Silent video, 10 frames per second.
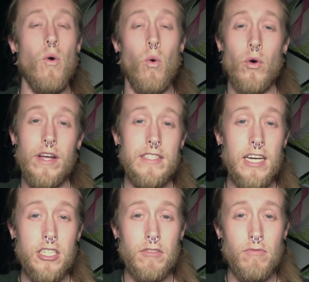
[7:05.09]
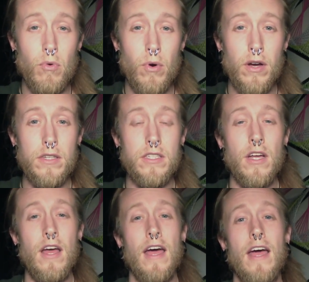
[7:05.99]
orientation voids
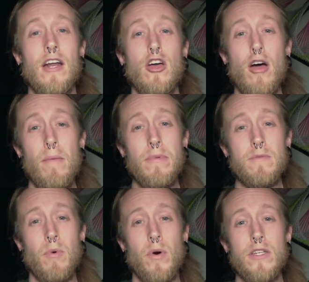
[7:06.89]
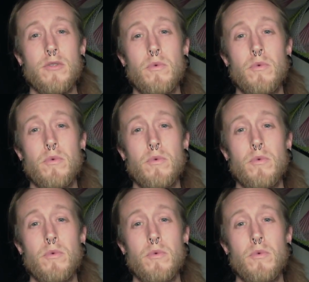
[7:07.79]
and compass points,